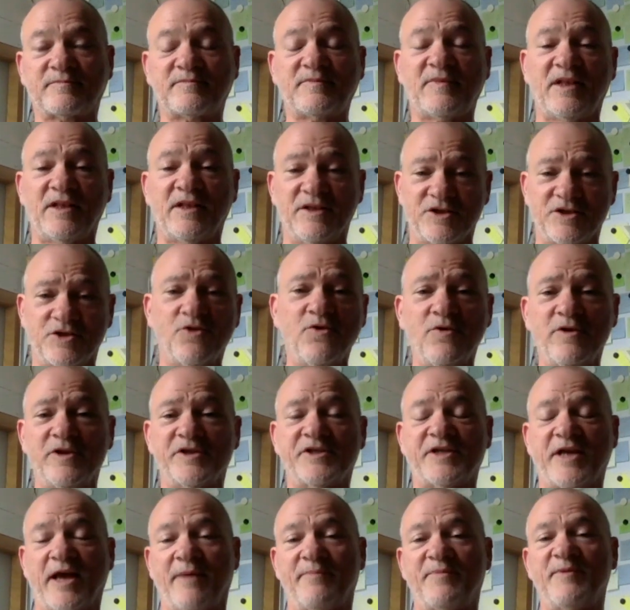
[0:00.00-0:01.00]
The school is
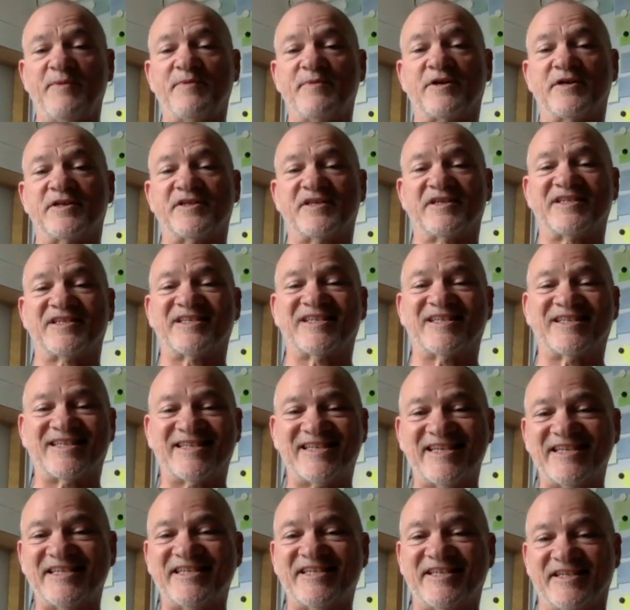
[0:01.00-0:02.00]
happy because the
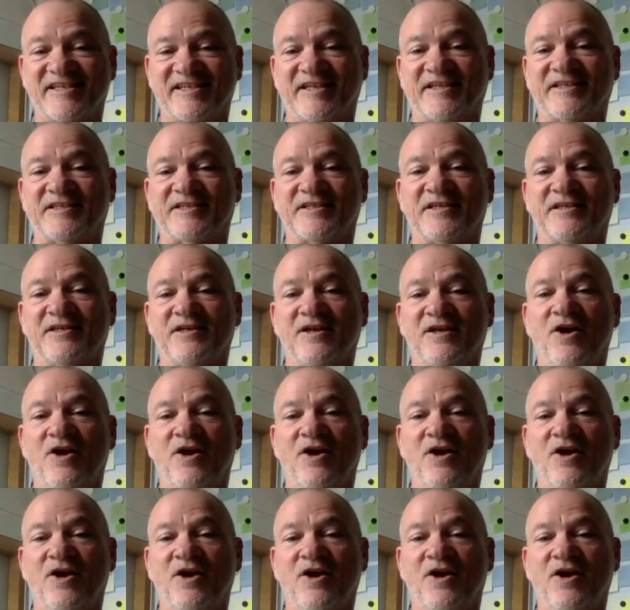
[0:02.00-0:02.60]
statistics,